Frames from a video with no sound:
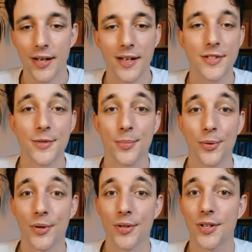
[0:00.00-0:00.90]
It's
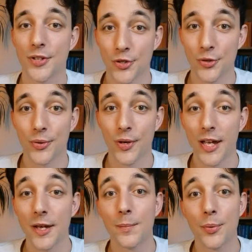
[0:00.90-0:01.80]
important that you
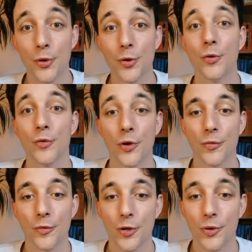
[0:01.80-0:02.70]
improve your
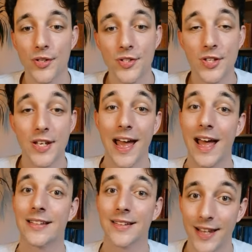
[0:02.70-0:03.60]
fluency
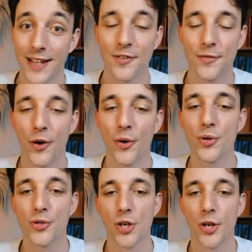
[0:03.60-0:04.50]
and then
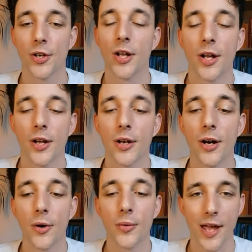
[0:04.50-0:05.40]
focus on
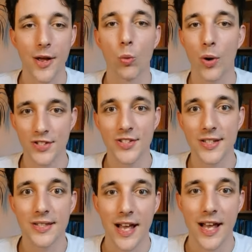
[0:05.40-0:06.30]
okay, what's the
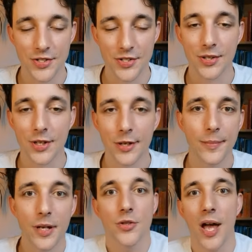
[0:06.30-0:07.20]
test?
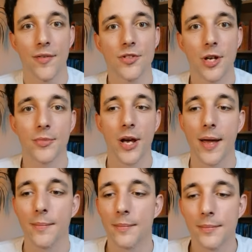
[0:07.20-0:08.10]
Because you have some
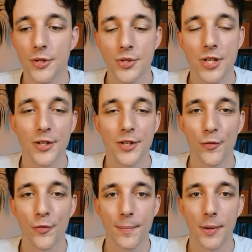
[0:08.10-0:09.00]
time. You said
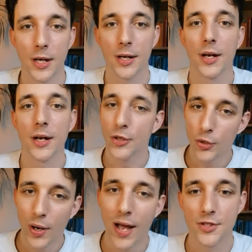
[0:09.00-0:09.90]
November,
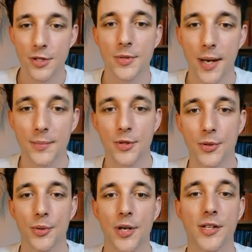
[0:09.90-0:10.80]
you have some time to
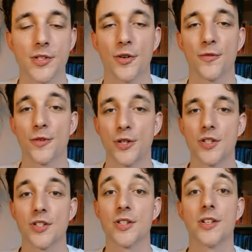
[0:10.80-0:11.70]
do that. So,
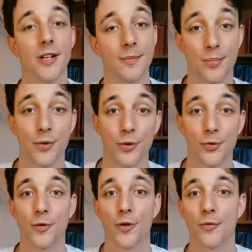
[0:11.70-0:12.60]
first,
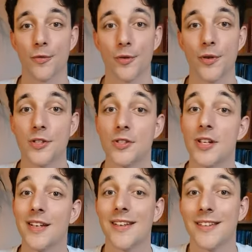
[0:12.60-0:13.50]
improve your
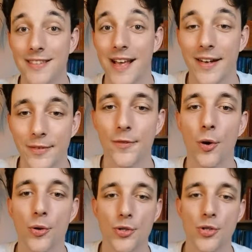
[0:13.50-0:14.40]
fluency, then
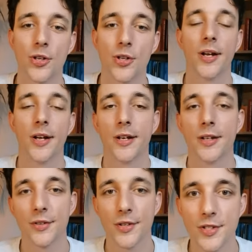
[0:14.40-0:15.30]
focus on
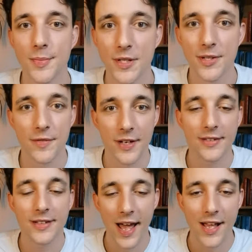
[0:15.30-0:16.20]
the
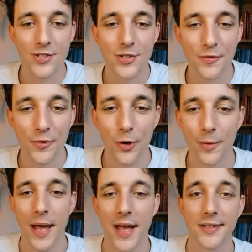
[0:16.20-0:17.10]
specific test
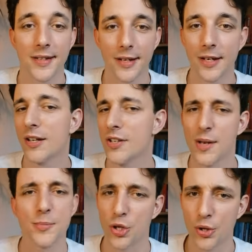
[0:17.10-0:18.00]
format. Because
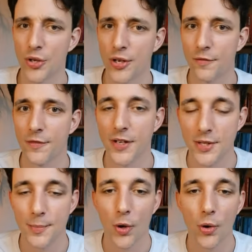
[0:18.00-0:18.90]
I'm sure you can find
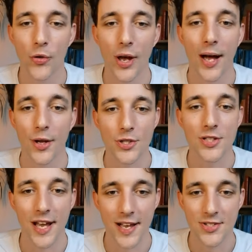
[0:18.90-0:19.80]
some old IELTS
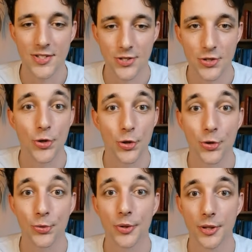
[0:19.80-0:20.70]
tests to
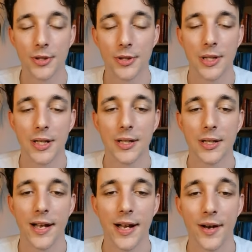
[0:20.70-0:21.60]
do.
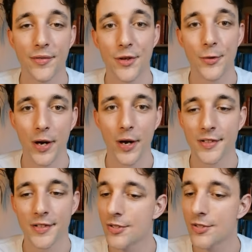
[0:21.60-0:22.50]
And after you
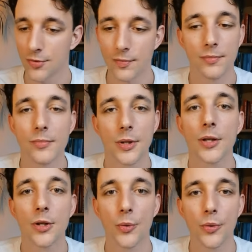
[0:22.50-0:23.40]
practice,
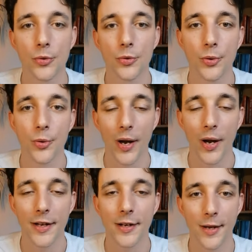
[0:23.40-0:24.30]
you will do
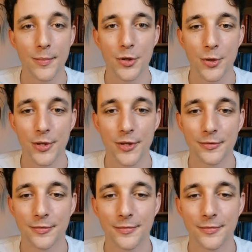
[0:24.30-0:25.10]
great, I'm sure.